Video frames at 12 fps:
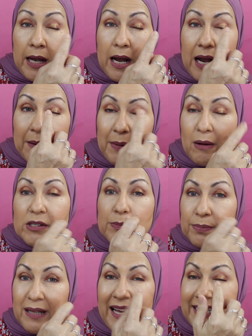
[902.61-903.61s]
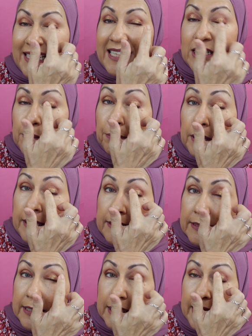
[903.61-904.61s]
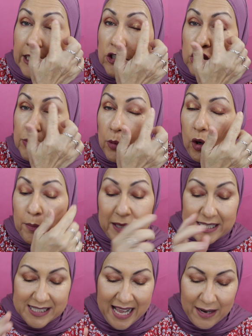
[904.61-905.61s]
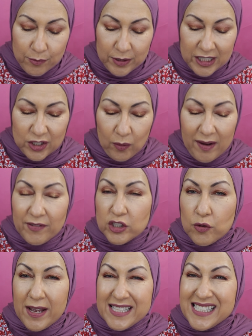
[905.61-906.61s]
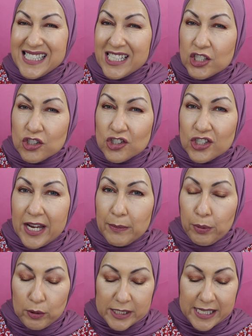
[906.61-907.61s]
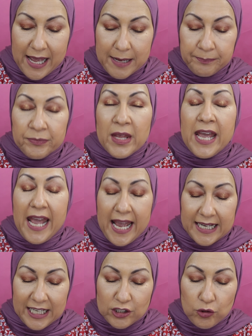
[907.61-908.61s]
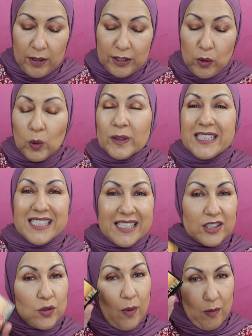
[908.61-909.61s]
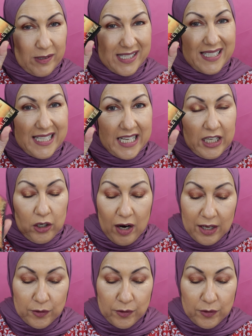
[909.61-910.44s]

Um, I was I needed to blend the edges more because I really don't have a transition shade per se, and I try to only stick to what was in here.